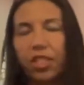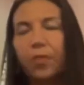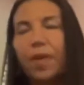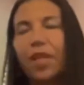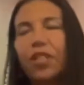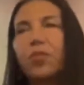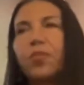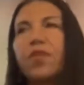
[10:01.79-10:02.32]

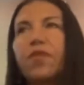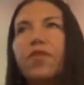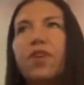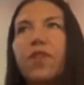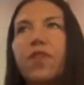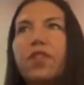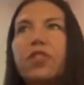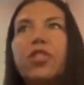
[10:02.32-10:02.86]
spectrum of
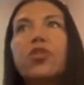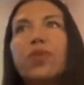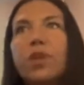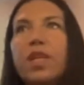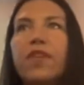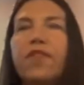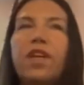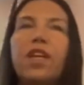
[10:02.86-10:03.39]
of the
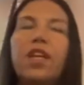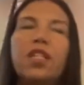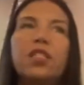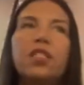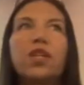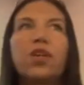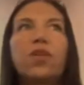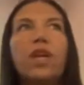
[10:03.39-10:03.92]
degree of it.
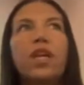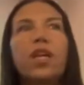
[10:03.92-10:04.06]
So it